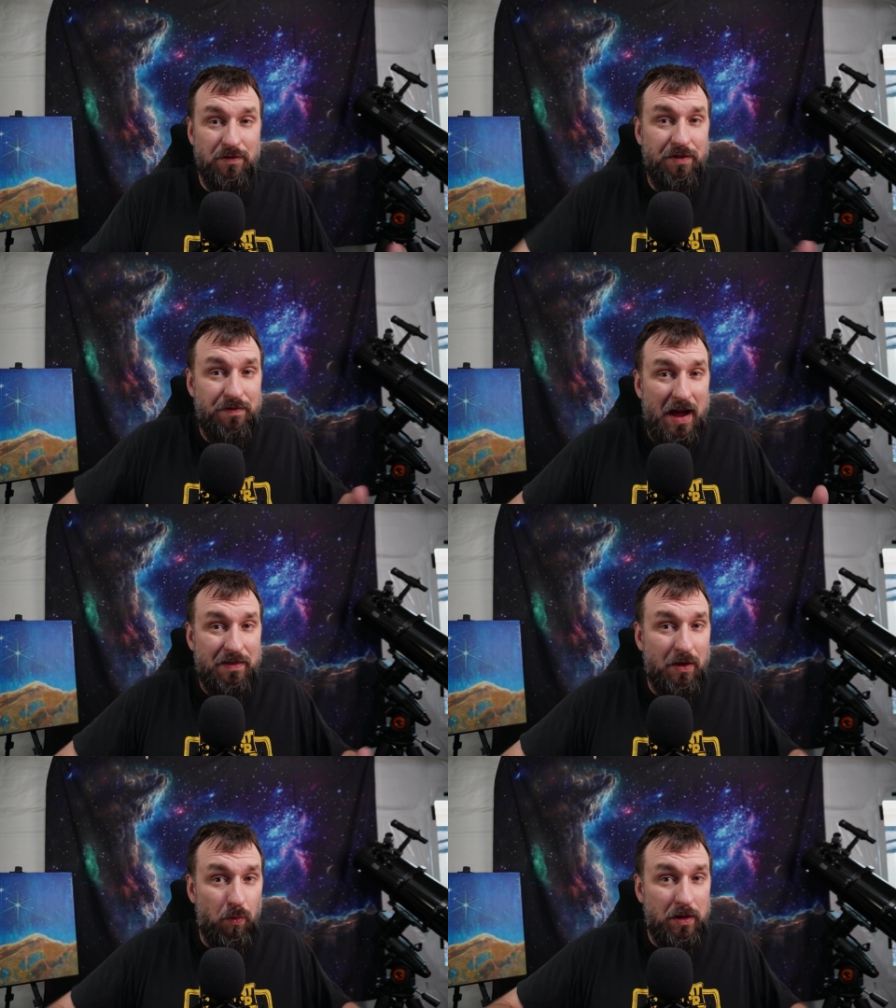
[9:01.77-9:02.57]
of the
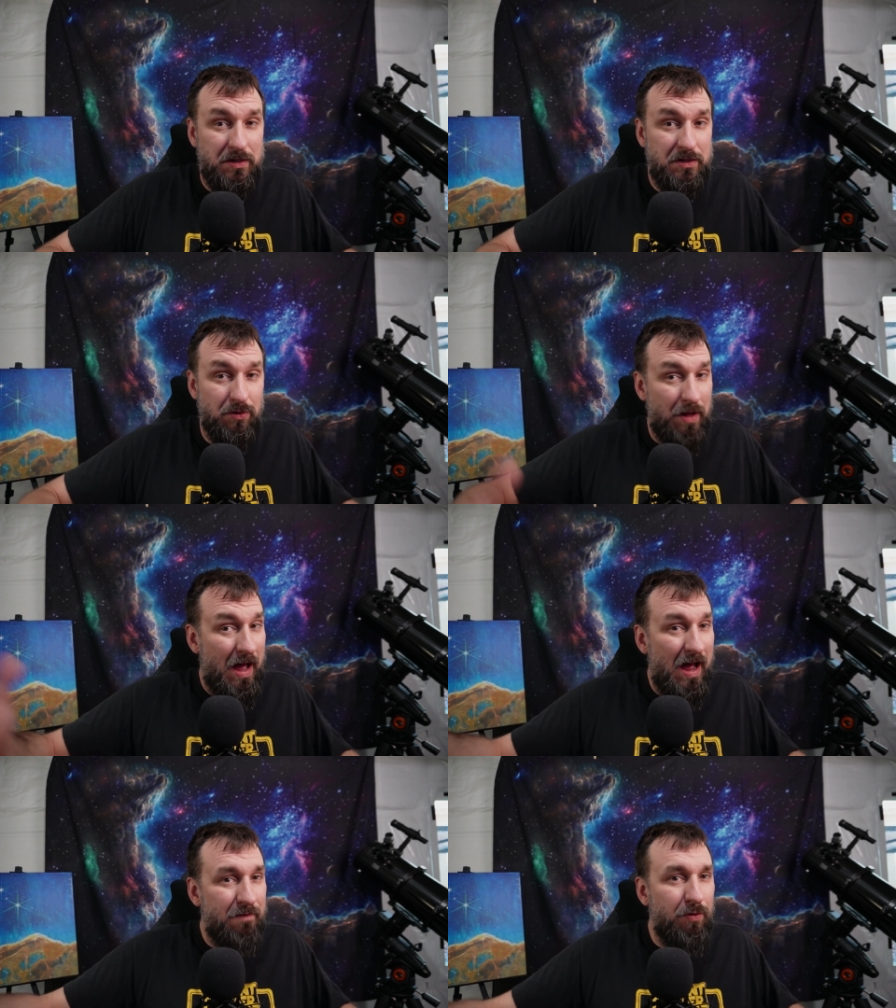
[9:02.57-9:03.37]
fact that we still
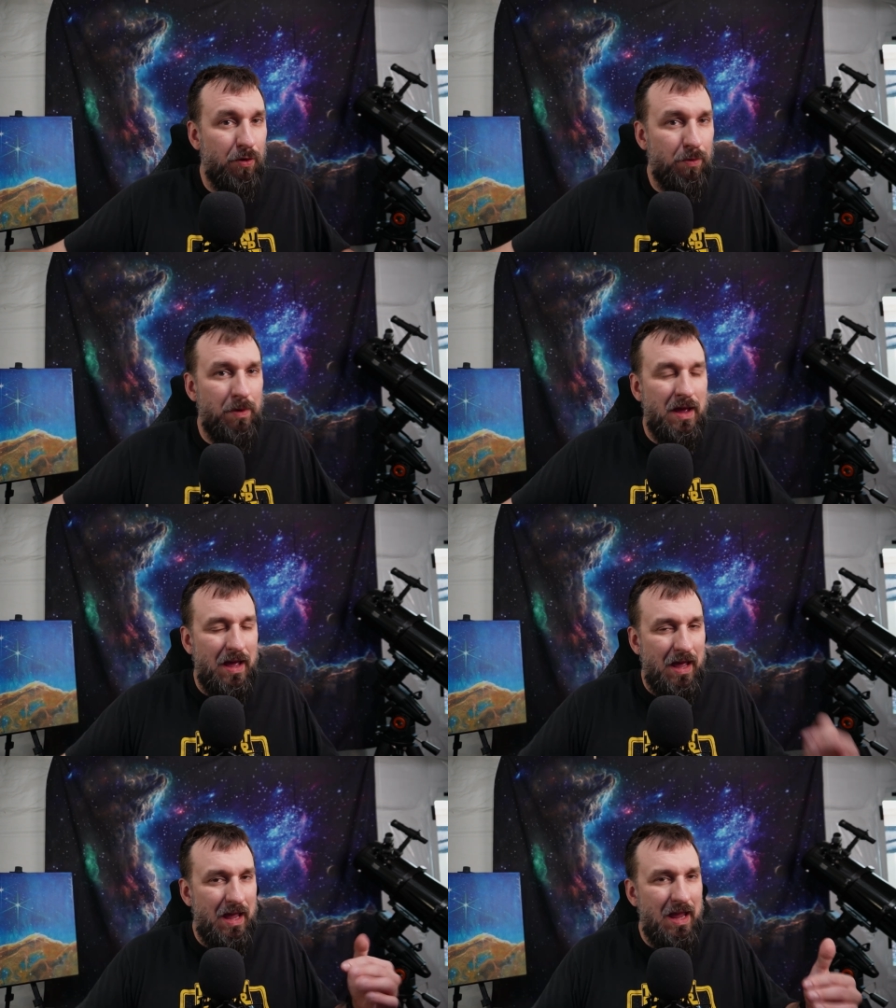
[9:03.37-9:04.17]
have them
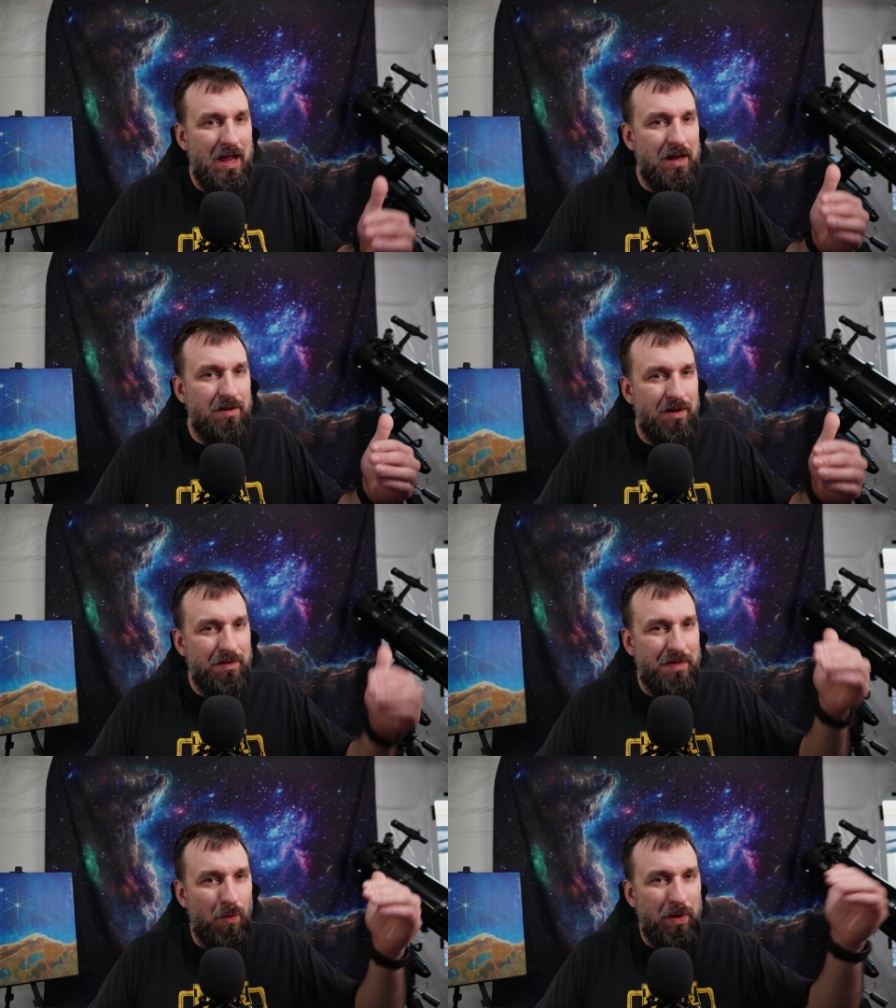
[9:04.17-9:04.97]
and
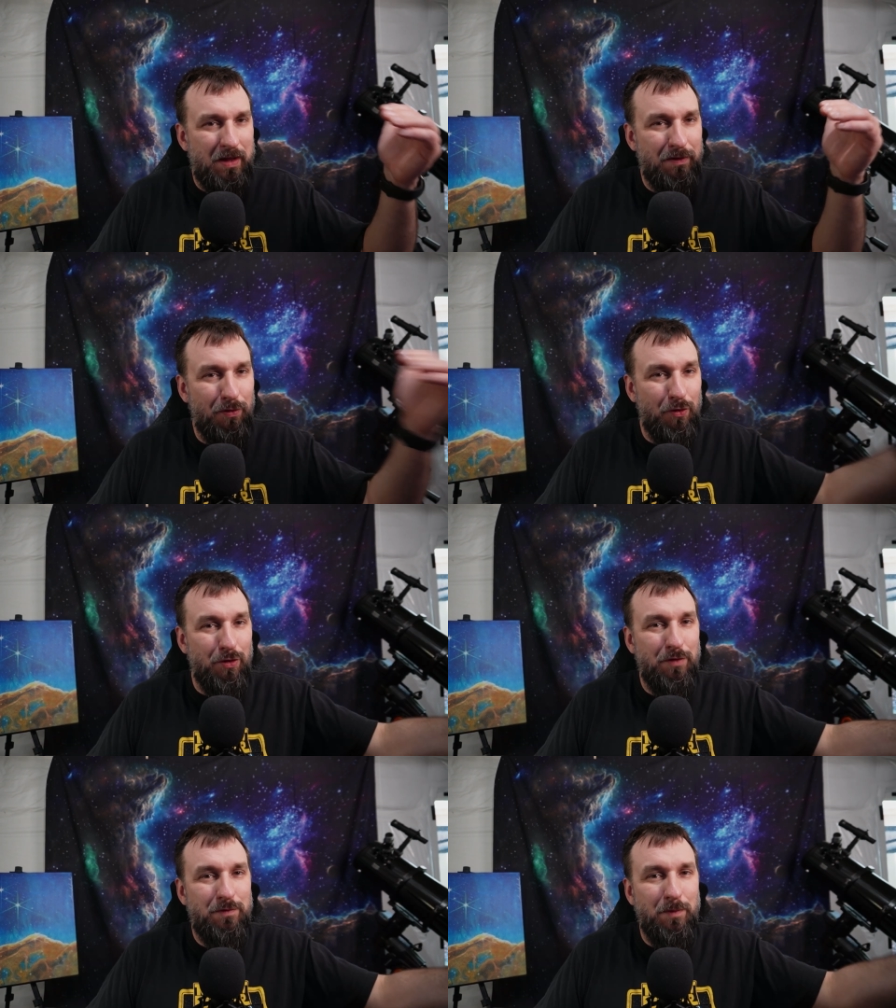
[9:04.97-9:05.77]
that we can
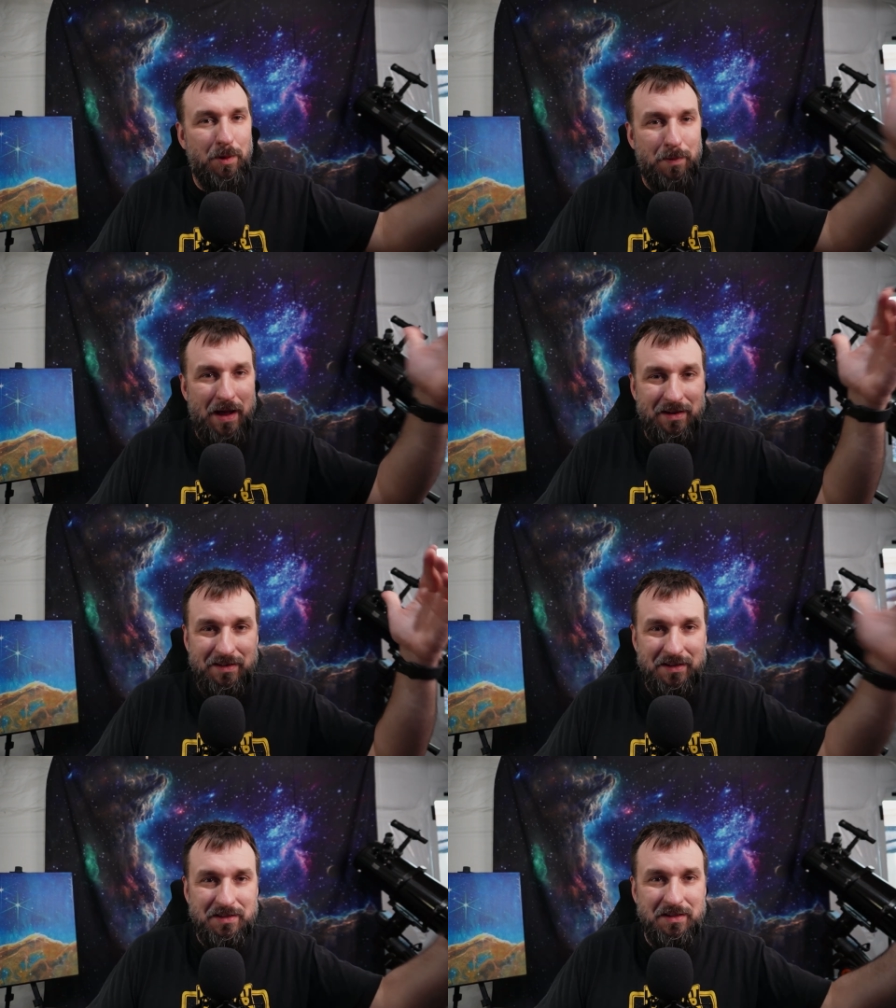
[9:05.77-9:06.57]
learn from them at a
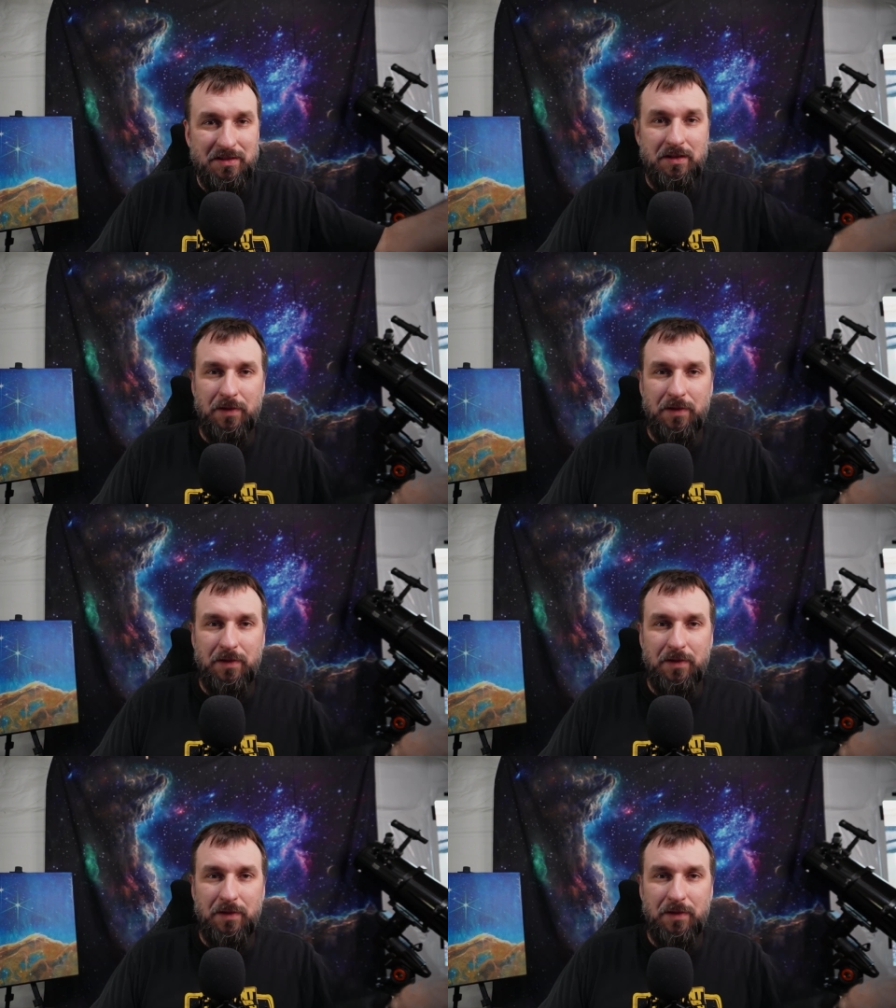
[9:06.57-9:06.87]
distance.